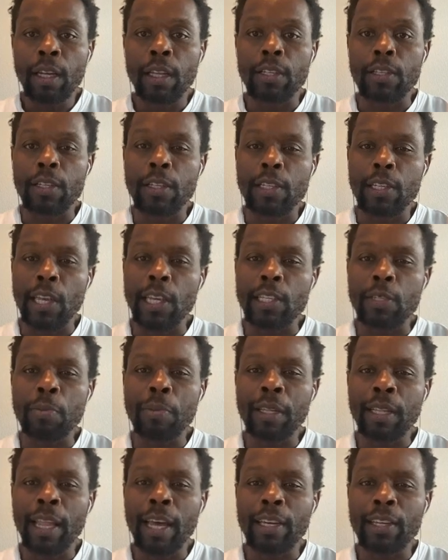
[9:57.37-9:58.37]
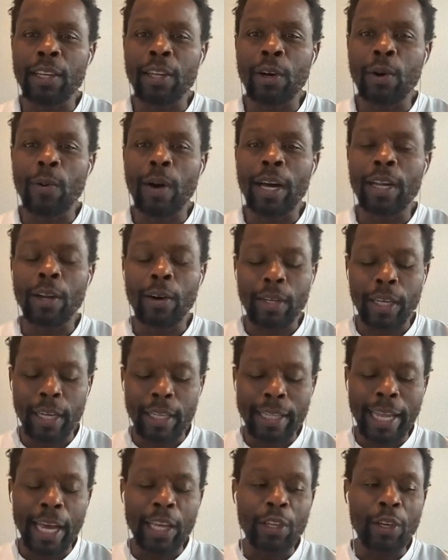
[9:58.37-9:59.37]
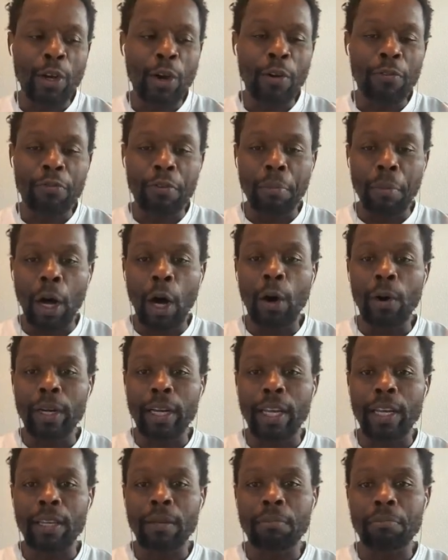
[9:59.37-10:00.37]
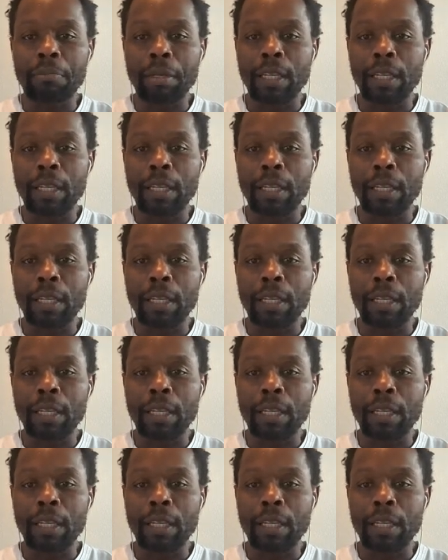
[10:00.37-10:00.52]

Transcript: So it's me like, you know what? Okay, now you go from owning,